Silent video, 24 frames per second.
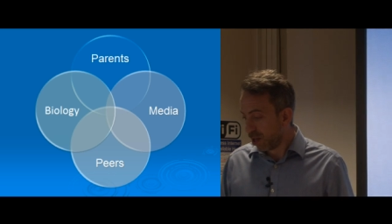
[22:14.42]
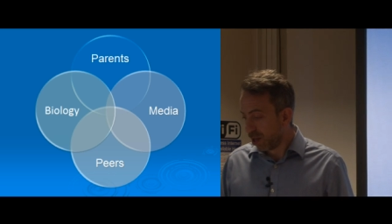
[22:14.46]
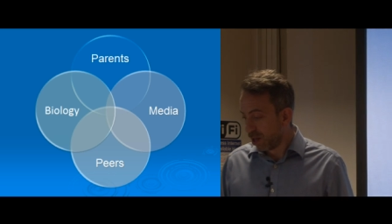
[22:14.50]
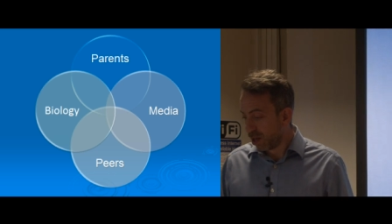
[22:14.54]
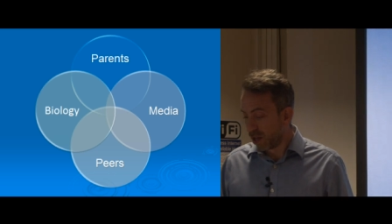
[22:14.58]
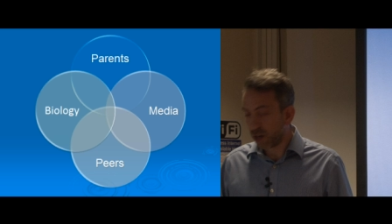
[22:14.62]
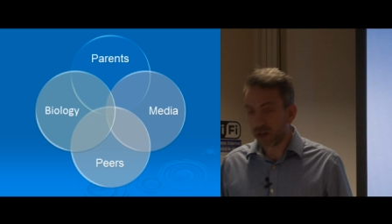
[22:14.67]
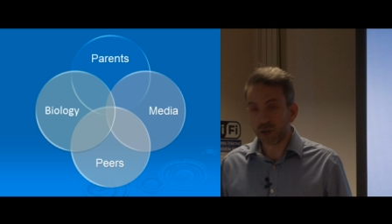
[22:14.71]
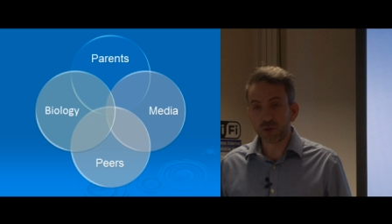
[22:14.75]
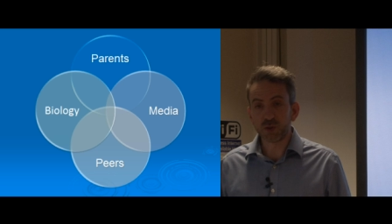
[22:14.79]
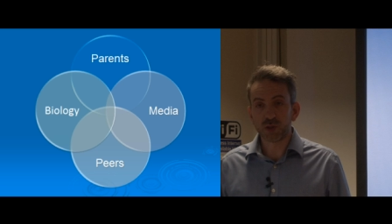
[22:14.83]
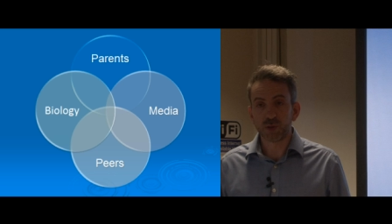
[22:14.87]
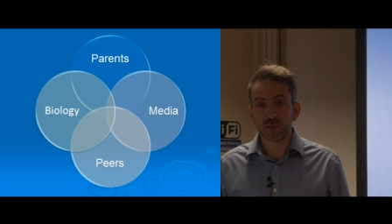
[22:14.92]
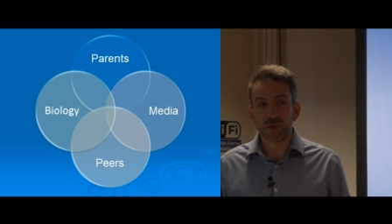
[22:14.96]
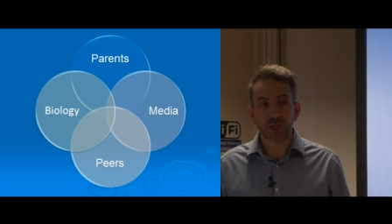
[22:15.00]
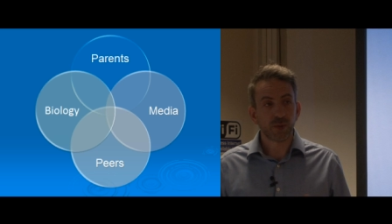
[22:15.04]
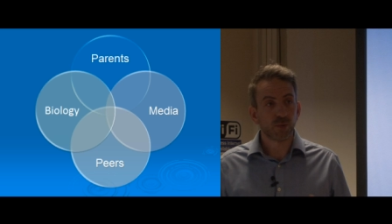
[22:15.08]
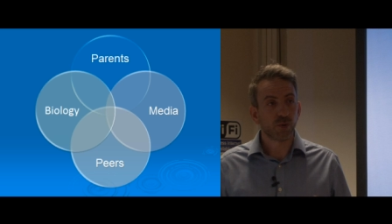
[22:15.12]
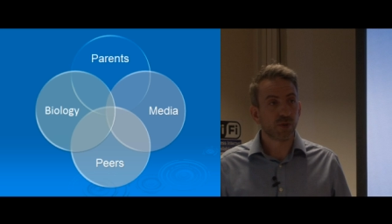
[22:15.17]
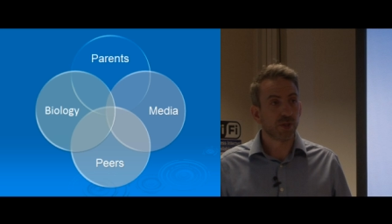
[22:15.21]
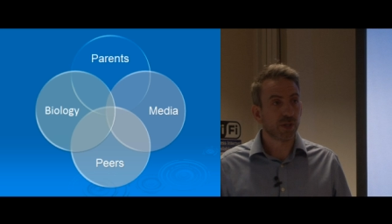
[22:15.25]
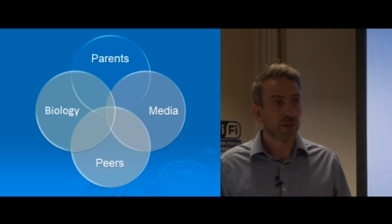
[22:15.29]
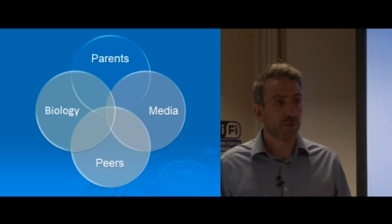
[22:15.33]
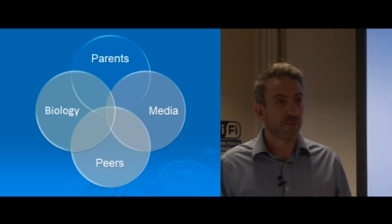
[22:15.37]
ultimately,
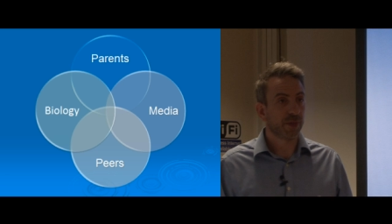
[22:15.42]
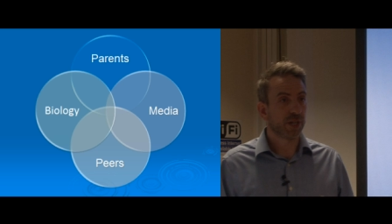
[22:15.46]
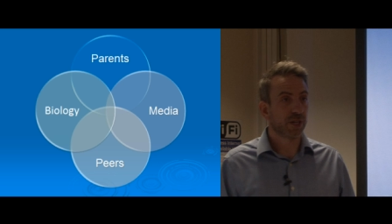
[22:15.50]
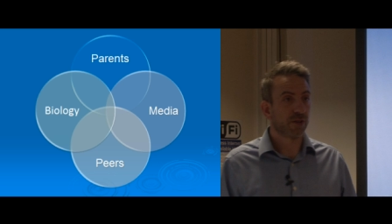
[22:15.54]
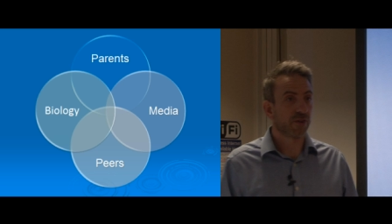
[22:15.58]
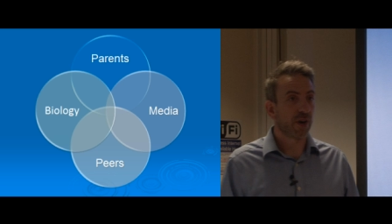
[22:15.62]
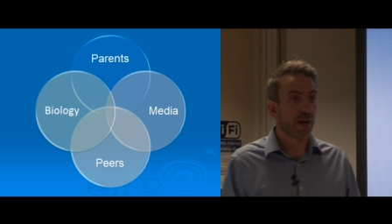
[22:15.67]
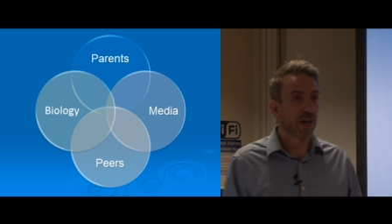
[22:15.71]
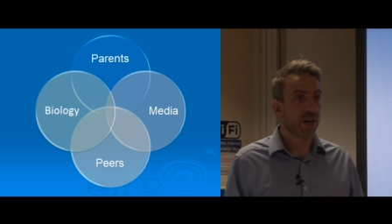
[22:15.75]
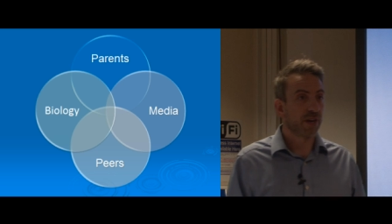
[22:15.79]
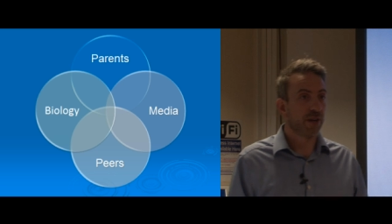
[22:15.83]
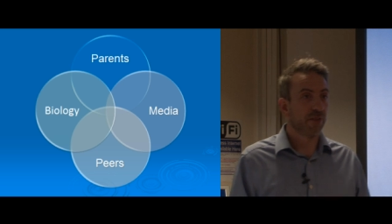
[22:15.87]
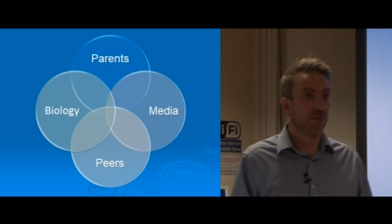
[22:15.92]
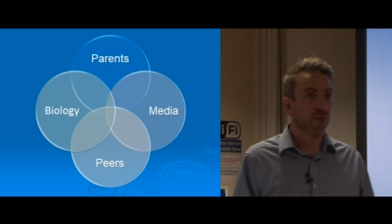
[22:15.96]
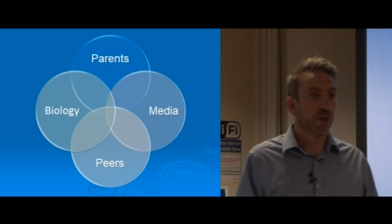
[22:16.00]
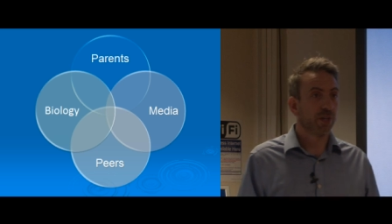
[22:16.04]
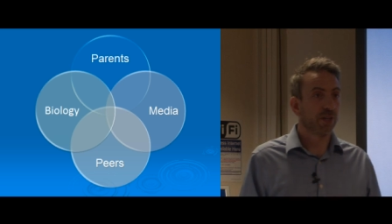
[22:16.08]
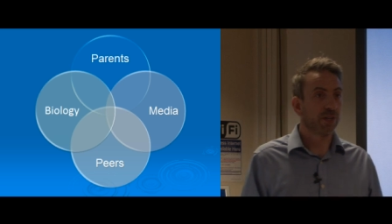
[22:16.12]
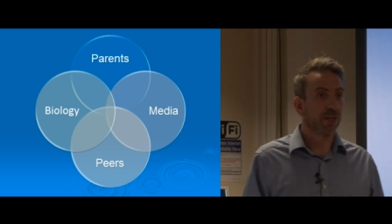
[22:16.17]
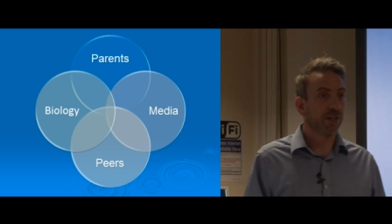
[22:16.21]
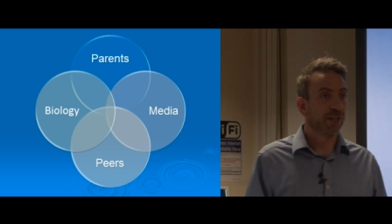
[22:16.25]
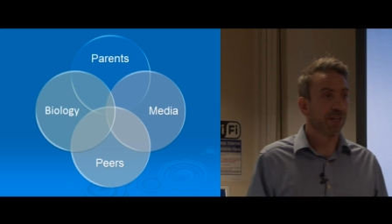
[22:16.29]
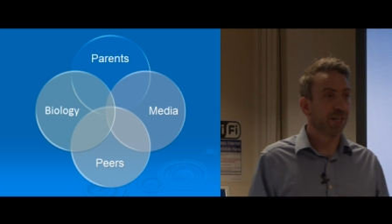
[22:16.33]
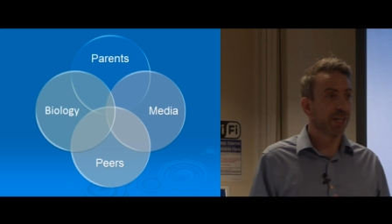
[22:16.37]
wouldn't it be great if we
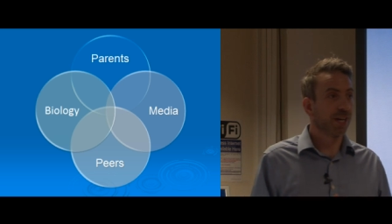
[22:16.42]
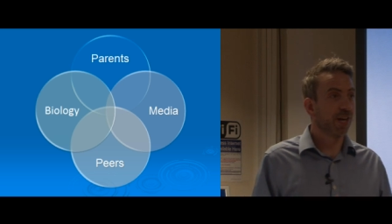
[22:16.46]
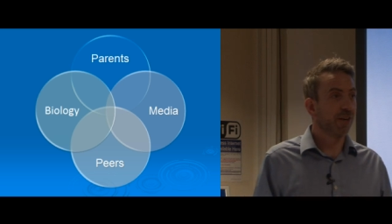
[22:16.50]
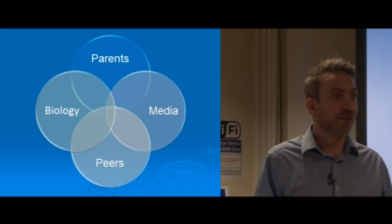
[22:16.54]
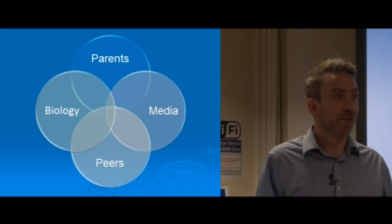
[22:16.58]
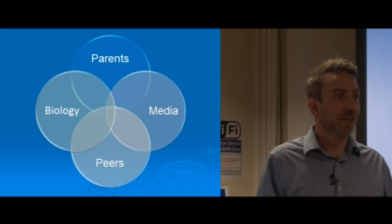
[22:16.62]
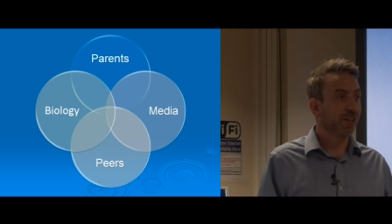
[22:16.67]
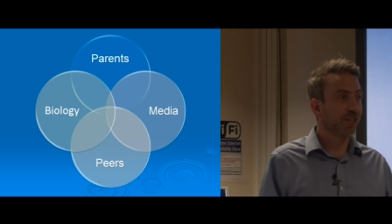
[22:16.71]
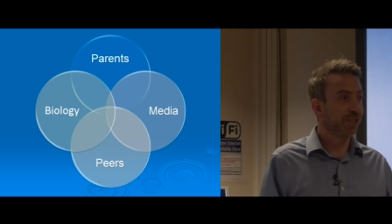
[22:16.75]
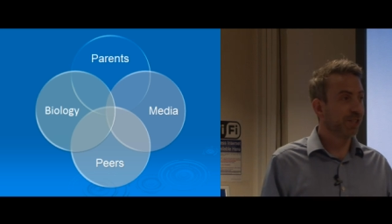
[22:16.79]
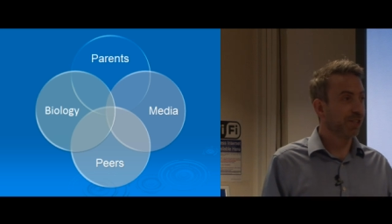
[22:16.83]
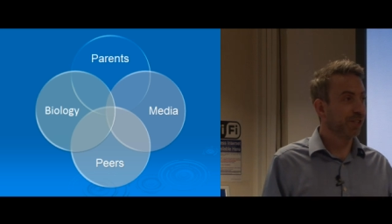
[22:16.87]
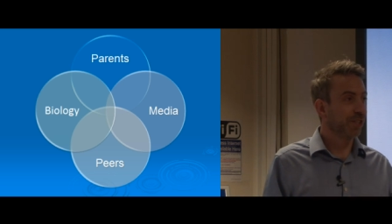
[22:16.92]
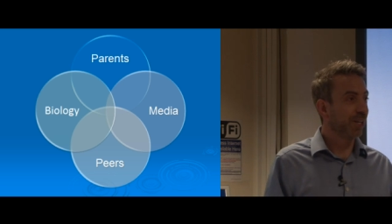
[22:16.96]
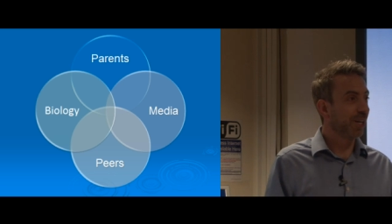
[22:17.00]
could encourage